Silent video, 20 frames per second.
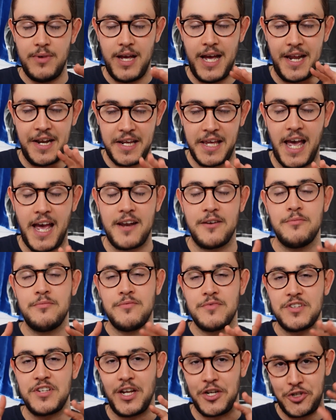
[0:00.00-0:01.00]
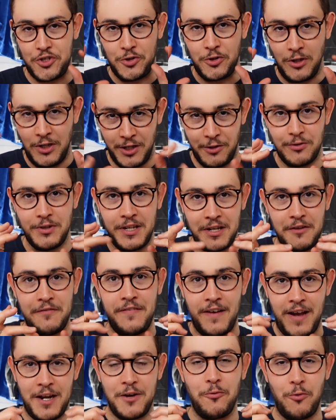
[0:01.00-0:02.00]
and again, such clearly
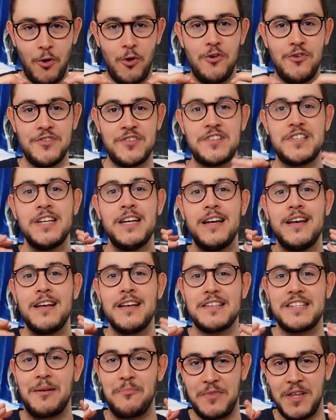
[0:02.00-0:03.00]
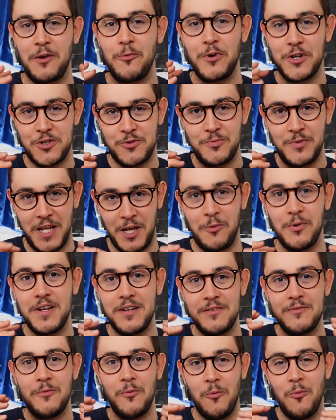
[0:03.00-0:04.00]
defined roles, something which Liquid
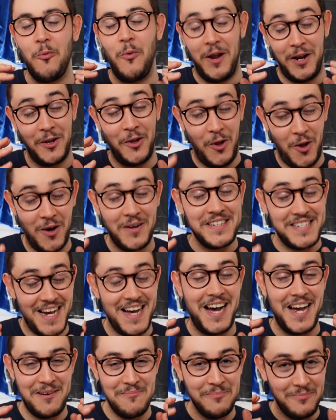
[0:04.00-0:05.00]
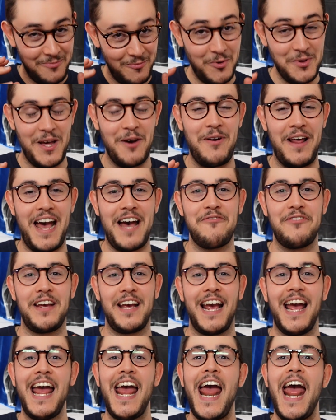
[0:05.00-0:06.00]
went a long time without having,